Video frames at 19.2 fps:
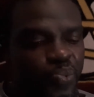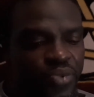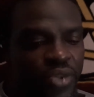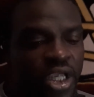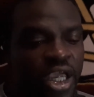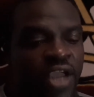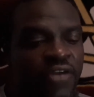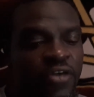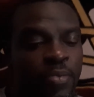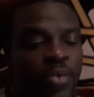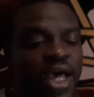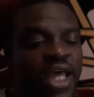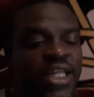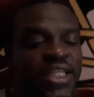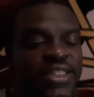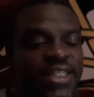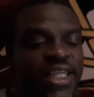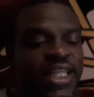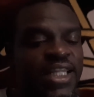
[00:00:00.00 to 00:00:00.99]
Everybody
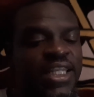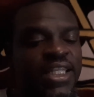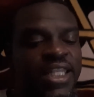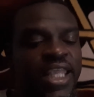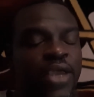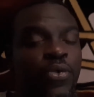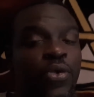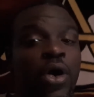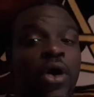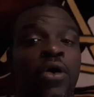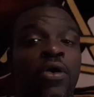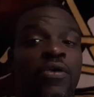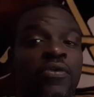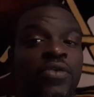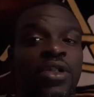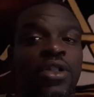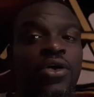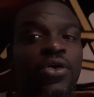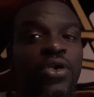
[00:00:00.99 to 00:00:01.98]
said that they were
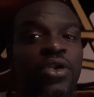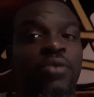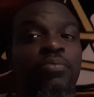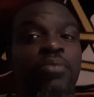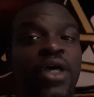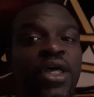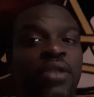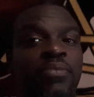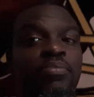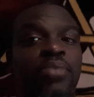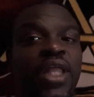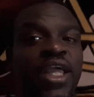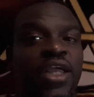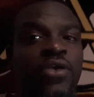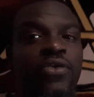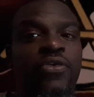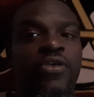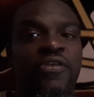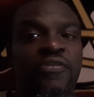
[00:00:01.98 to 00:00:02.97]
overloaded, but Blake
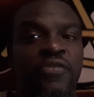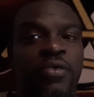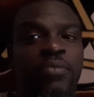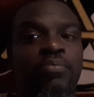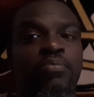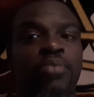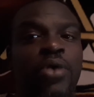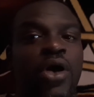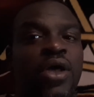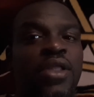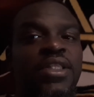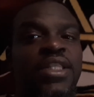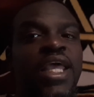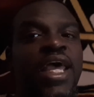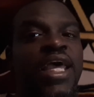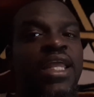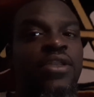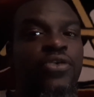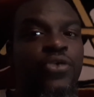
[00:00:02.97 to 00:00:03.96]
Griffin brought
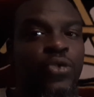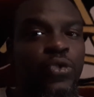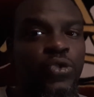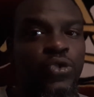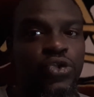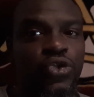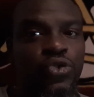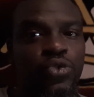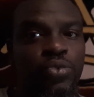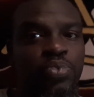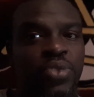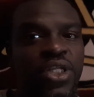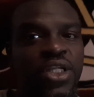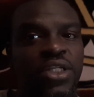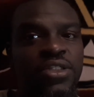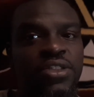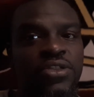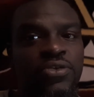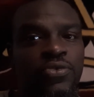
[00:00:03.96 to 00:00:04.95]
that crucial
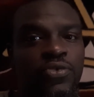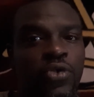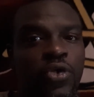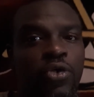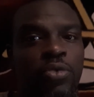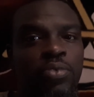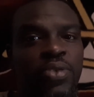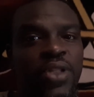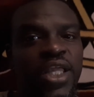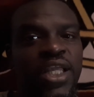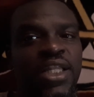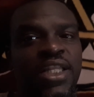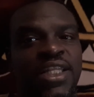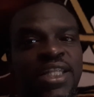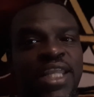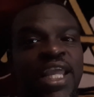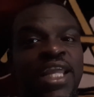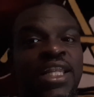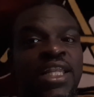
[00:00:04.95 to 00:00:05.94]
piece of role play that
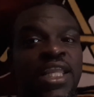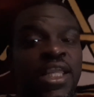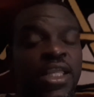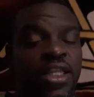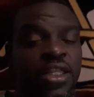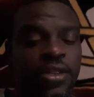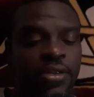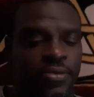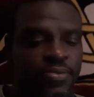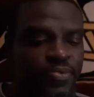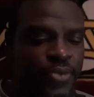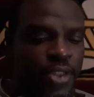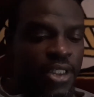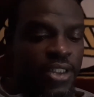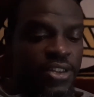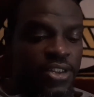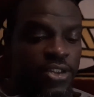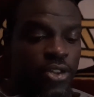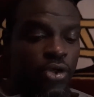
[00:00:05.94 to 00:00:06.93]
they needed.
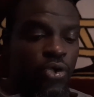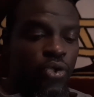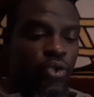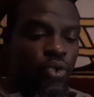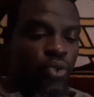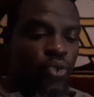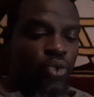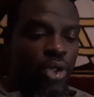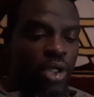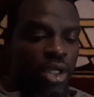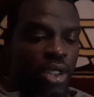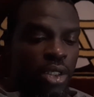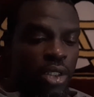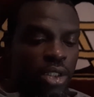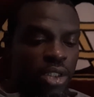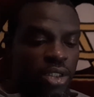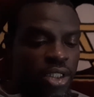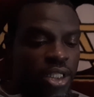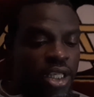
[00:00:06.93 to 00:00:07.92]
So
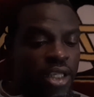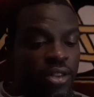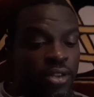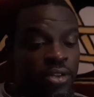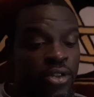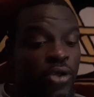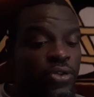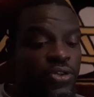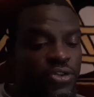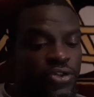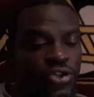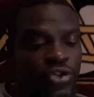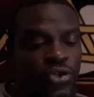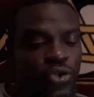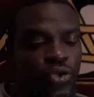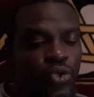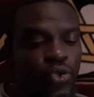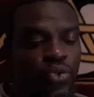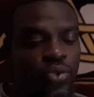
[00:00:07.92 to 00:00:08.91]
those are
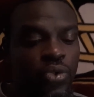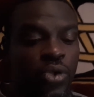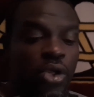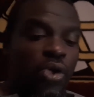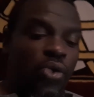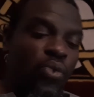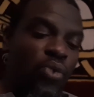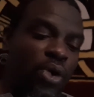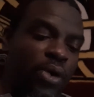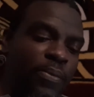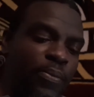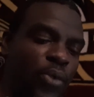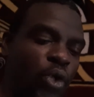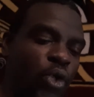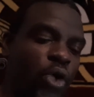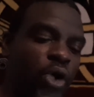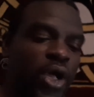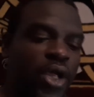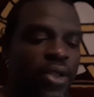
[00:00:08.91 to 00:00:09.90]
two. One
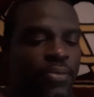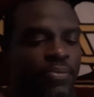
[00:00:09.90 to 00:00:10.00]
more.